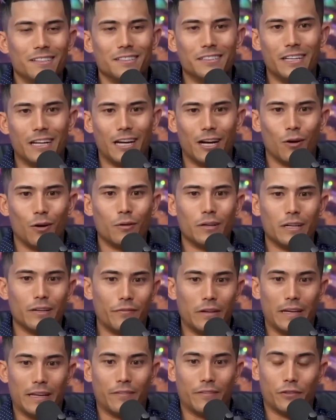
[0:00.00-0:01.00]
You know,
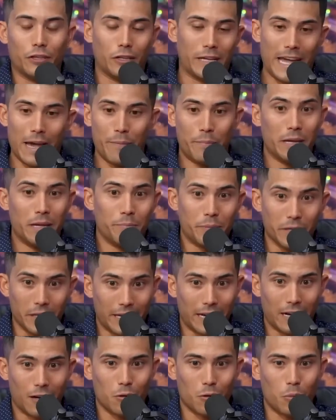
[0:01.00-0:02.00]
if and if you can't be a
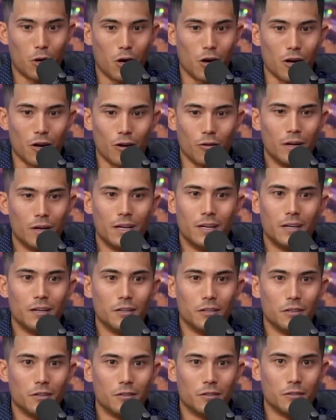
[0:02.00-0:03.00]
billionaire tomorrow,
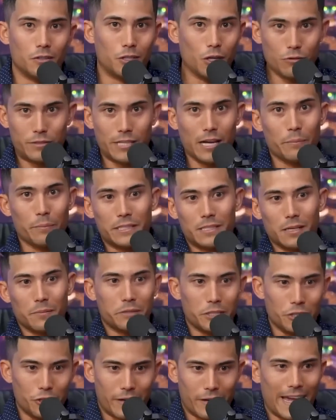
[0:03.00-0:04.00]
go tell me
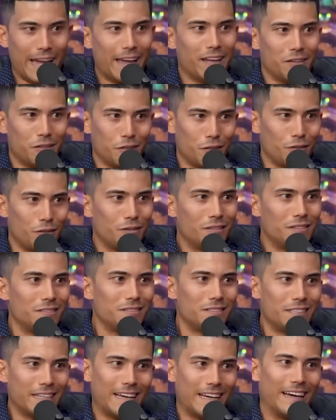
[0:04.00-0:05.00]
something you can do
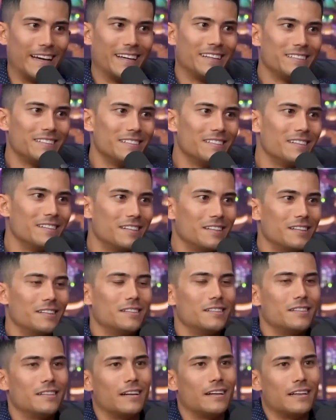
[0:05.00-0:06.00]
today. Yep.
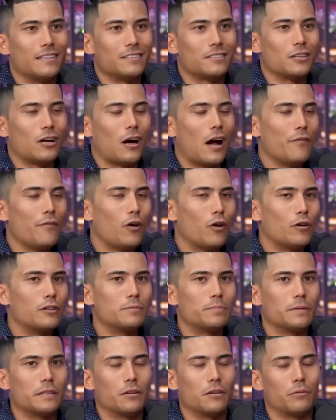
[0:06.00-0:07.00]
And so I've always
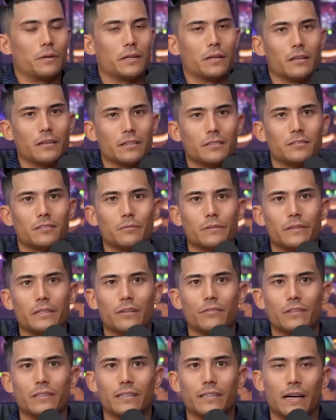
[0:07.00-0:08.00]
been a realist with
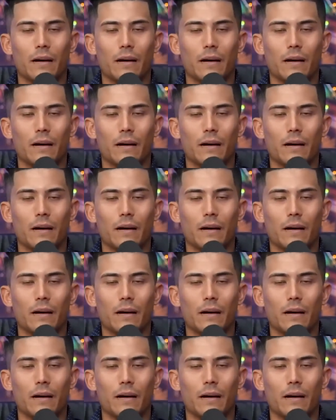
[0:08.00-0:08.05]
everything.